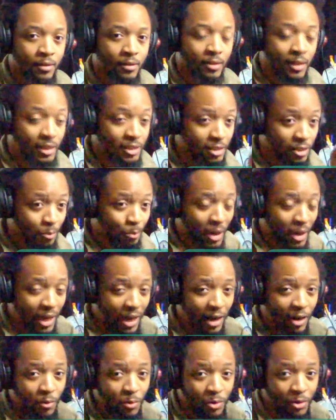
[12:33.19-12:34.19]
That's the
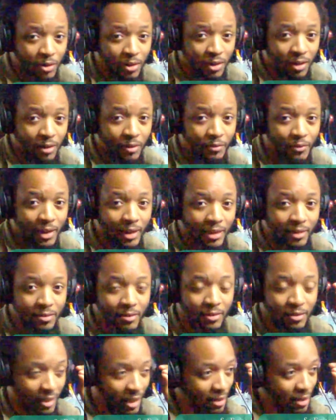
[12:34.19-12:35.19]
power of that
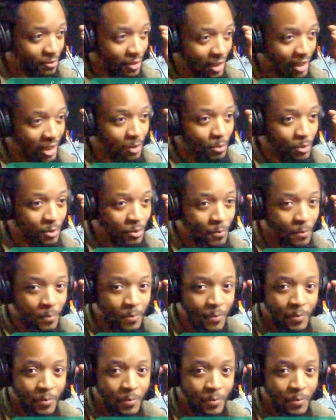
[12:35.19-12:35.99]
label.